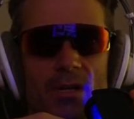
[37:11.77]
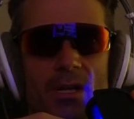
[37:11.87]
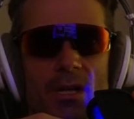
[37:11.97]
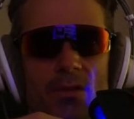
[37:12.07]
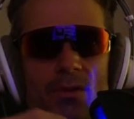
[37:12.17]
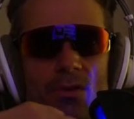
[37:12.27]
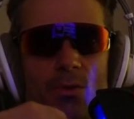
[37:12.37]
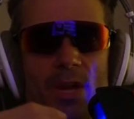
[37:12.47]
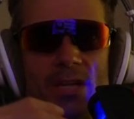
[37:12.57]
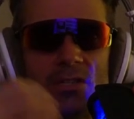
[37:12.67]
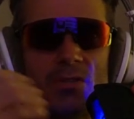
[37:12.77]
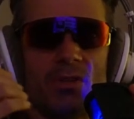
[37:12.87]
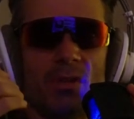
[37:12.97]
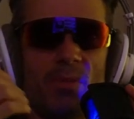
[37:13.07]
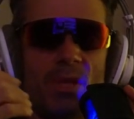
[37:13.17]
There are other ways
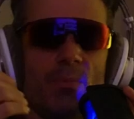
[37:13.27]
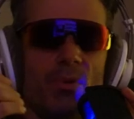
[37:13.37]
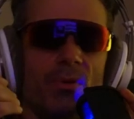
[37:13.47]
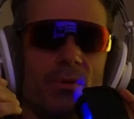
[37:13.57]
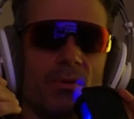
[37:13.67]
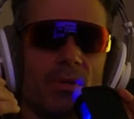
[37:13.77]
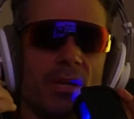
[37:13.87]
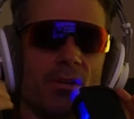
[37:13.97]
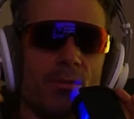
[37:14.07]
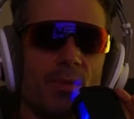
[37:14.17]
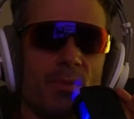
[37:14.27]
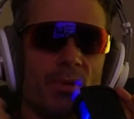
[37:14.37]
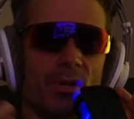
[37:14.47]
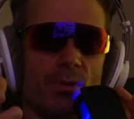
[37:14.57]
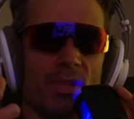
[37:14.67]
that people get other people to
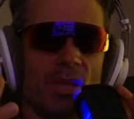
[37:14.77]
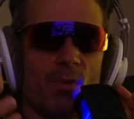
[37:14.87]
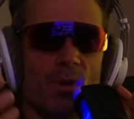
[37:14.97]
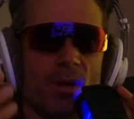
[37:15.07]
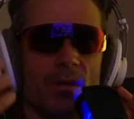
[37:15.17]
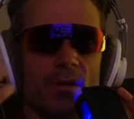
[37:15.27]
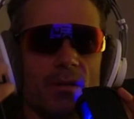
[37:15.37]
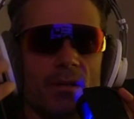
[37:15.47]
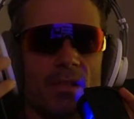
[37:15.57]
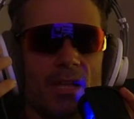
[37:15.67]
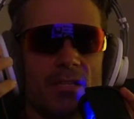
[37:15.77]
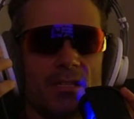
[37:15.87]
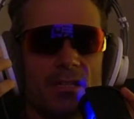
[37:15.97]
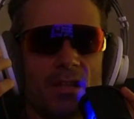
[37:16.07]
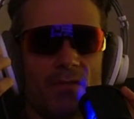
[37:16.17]
do what they want, and that's
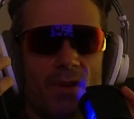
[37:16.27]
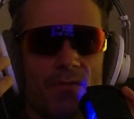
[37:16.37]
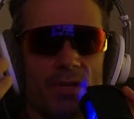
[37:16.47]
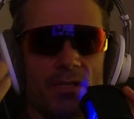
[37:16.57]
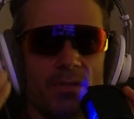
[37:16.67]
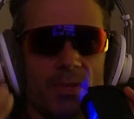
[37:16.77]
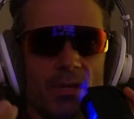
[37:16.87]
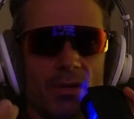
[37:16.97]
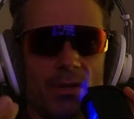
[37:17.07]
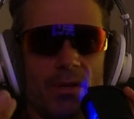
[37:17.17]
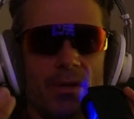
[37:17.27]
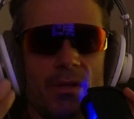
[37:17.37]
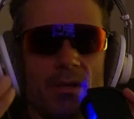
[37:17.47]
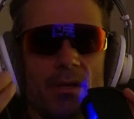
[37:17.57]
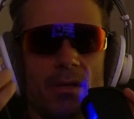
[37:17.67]
instead of offering something good,
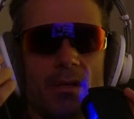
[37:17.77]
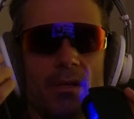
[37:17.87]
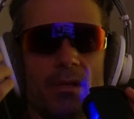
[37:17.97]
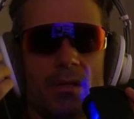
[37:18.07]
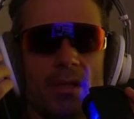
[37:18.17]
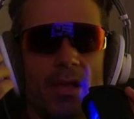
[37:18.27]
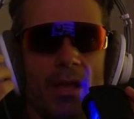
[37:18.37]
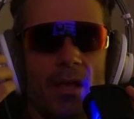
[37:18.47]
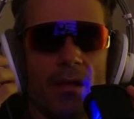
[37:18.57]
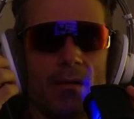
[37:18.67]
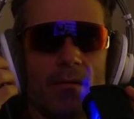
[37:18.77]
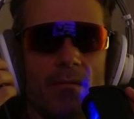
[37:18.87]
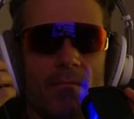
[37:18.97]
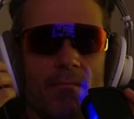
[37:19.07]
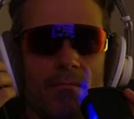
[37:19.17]
they
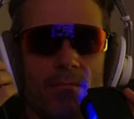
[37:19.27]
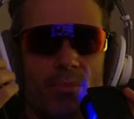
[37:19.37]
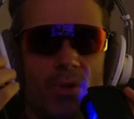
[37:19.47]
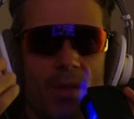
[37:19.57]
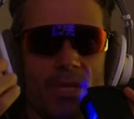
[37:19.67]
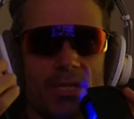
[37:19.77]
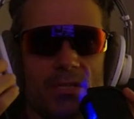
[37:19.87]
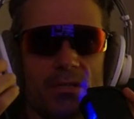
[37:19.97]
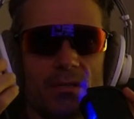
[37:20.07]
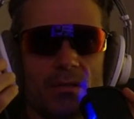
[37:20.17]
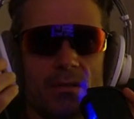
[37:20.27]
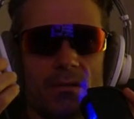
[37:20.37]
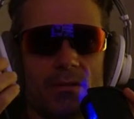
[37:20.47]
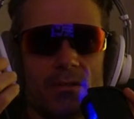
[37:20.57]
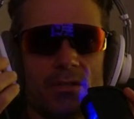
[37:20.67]
promise
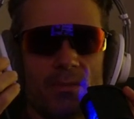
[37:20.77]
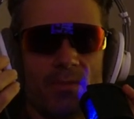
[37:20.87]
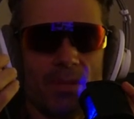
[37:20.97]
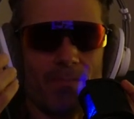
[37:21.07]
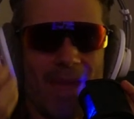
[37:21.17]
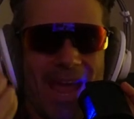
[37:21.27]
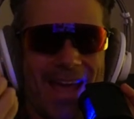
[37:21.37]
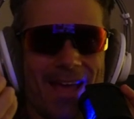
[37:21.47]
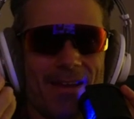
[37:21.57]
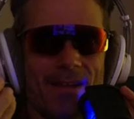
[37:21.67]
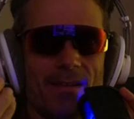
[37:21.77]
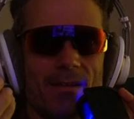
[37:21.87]
something bad.